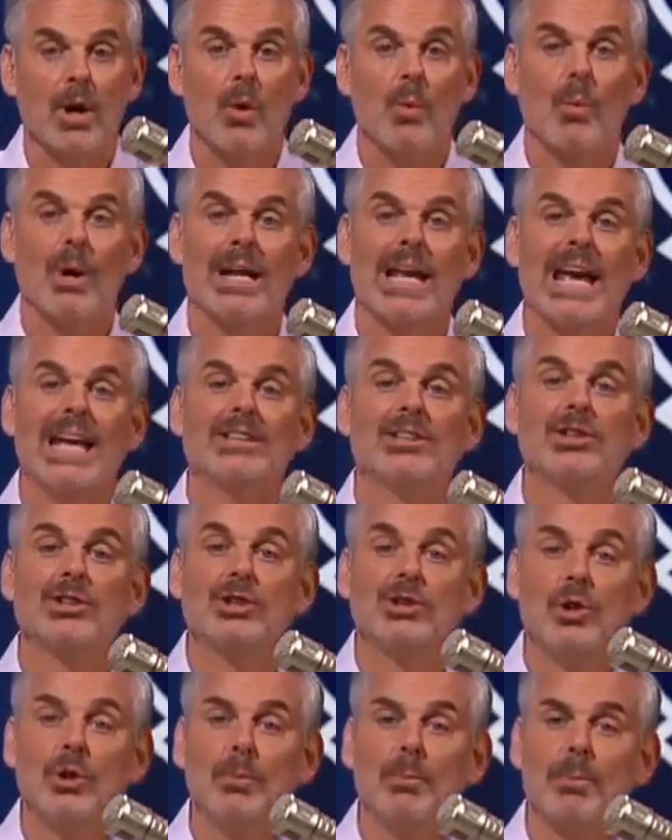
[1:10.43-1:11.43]
When a
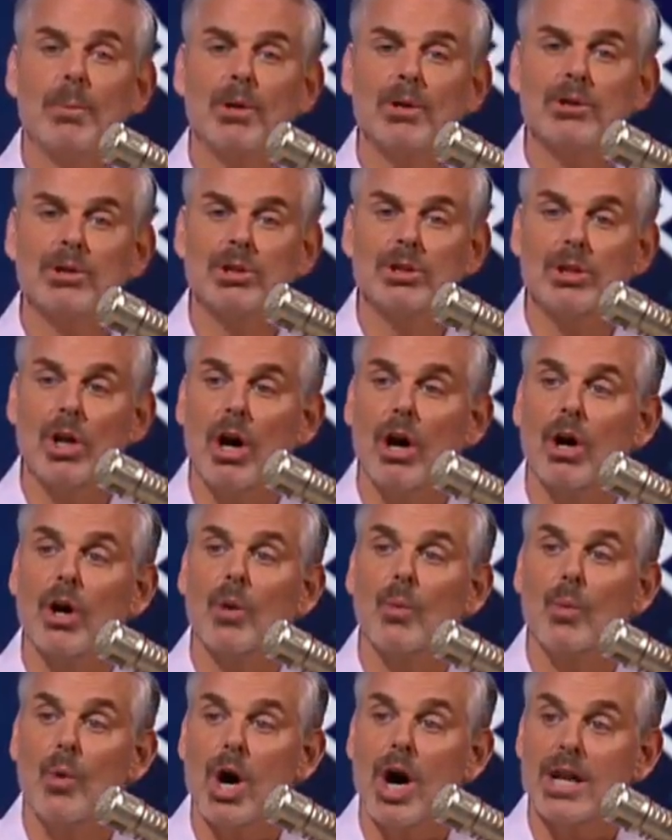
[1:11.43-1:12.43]

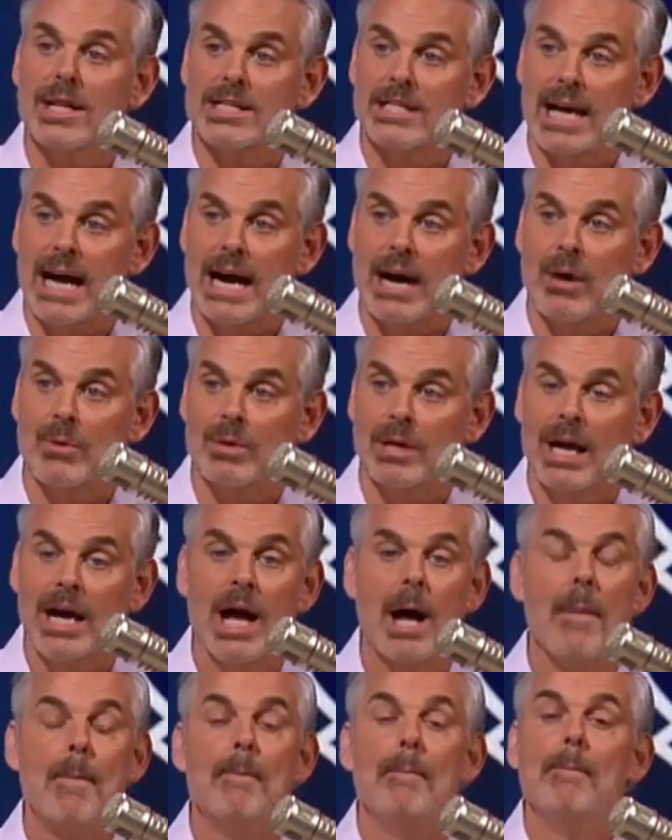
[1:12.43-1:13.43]
superstar wants out,
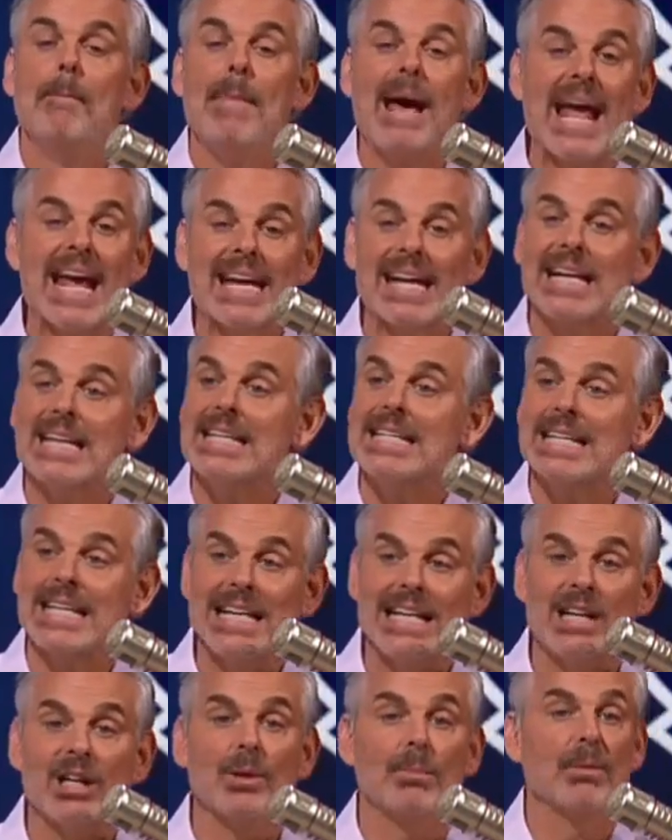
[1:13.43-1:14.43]
make a
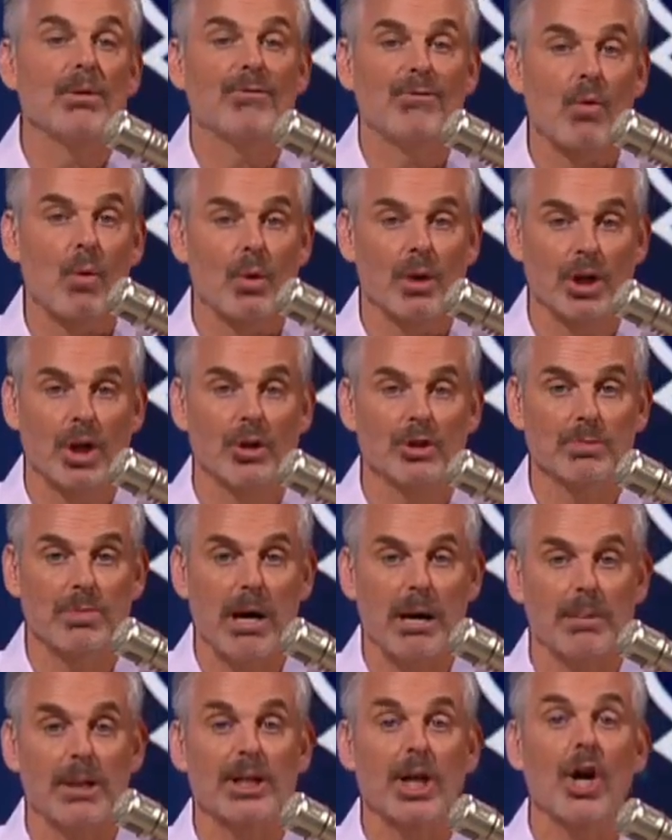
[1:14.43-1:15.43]
deal before it goes
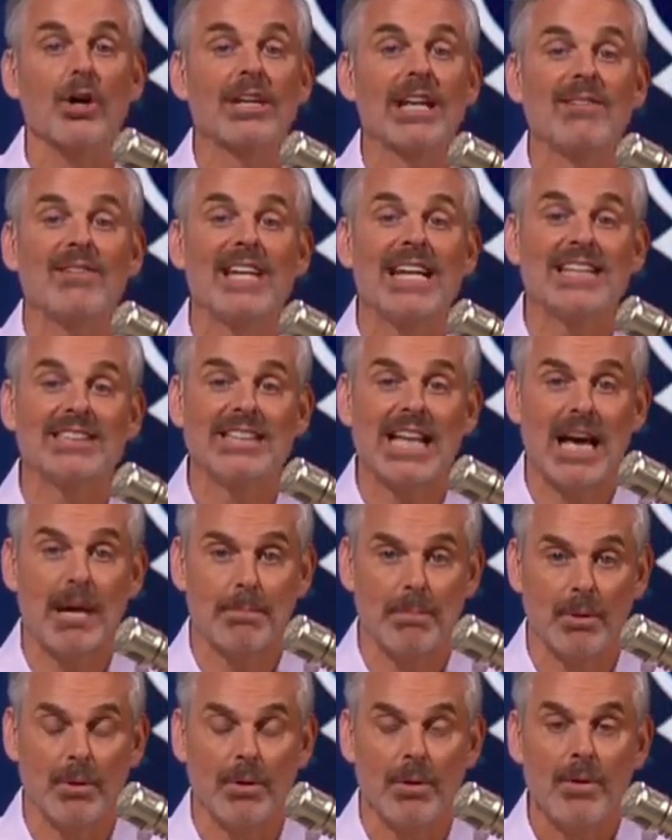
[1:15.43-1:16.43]
public. I'll give you an
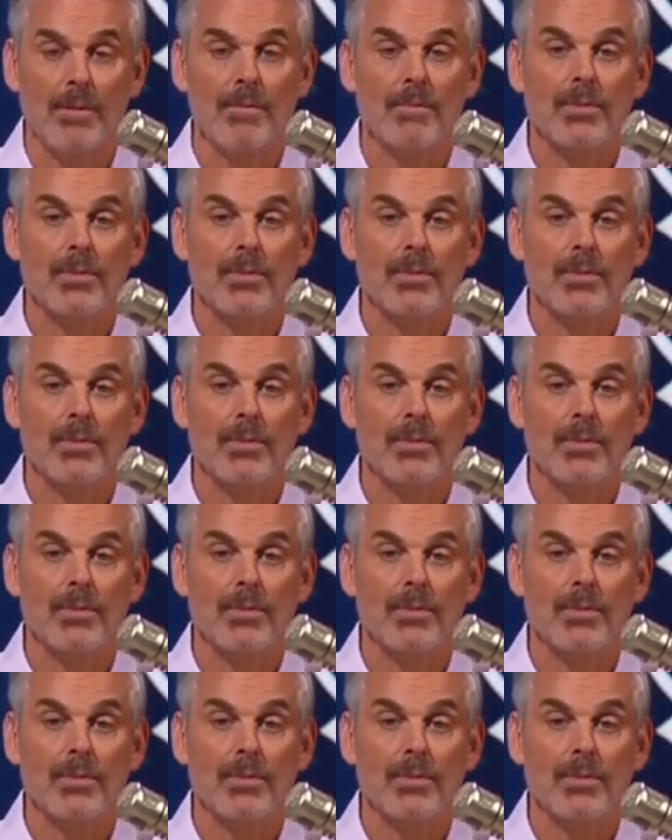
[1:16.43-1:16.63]
example.